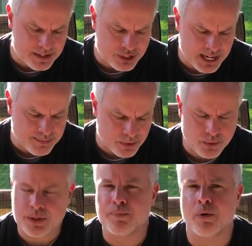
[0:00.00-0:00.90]
the chapter
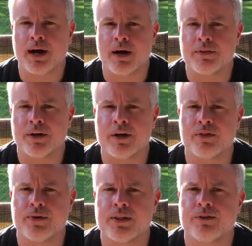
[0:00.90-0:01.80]
with a prayer.
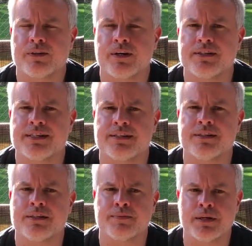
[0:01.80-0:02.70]
33 through 36
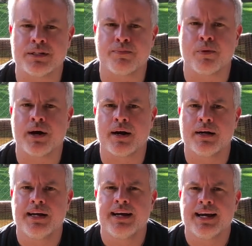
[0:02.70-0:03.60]
is a prayer.
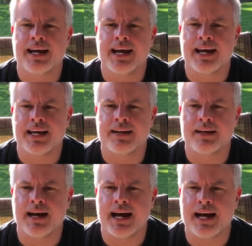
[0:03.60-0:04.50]

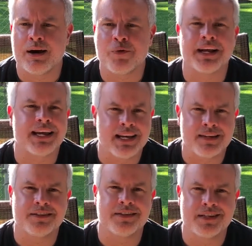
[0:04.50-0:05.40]
And I want to
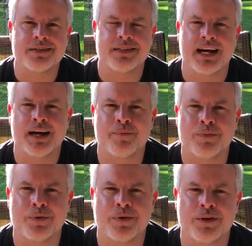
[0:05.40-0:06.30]
end this
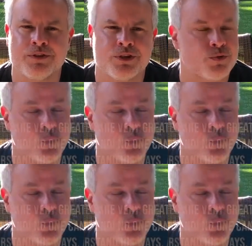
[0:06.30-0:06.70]
time just